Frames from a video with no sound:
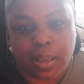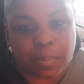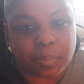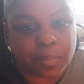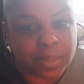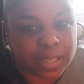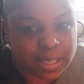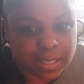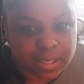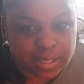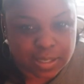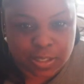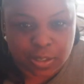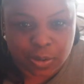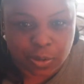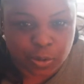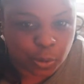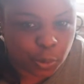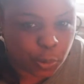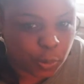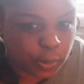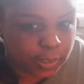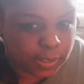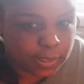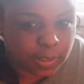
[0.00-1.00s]
because there are
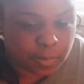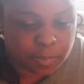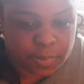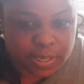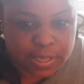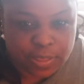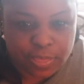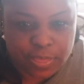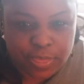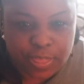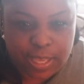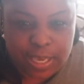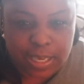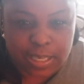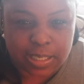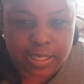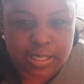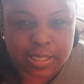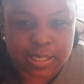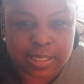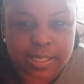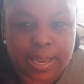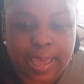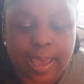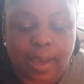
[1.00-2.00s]
going to be
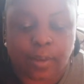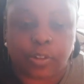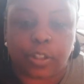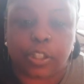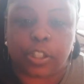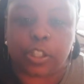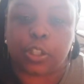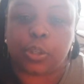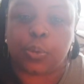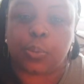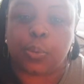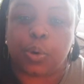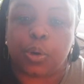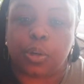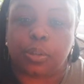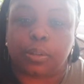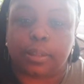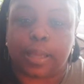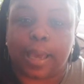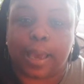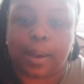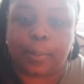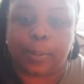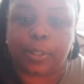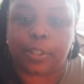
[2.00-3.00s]
things, now that you are
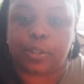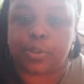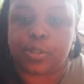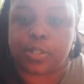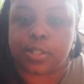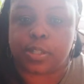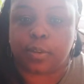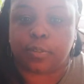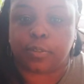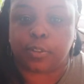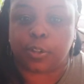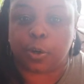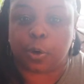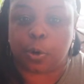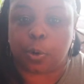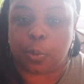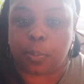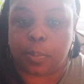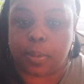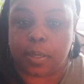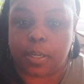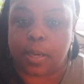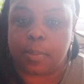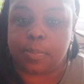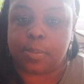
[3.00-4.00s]
allowing yourself to
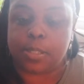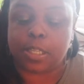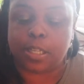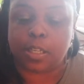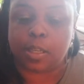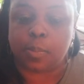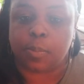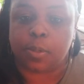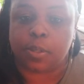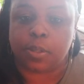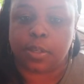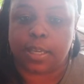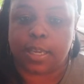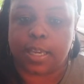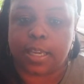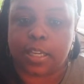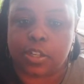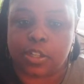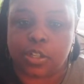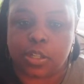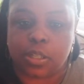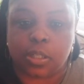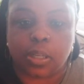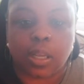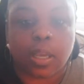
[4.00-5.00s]
open up to
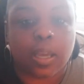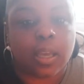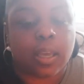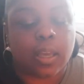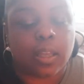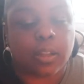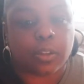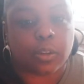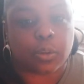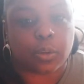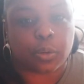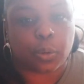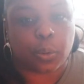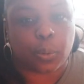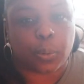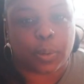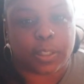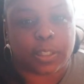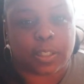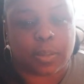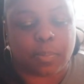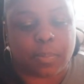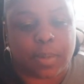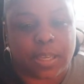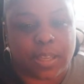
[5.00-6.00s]
communication, there are
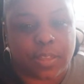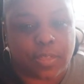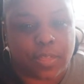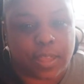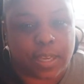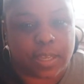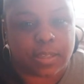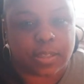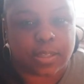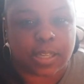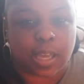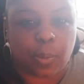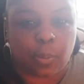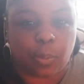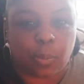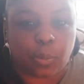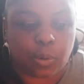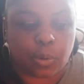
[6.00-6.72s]
going to be things that will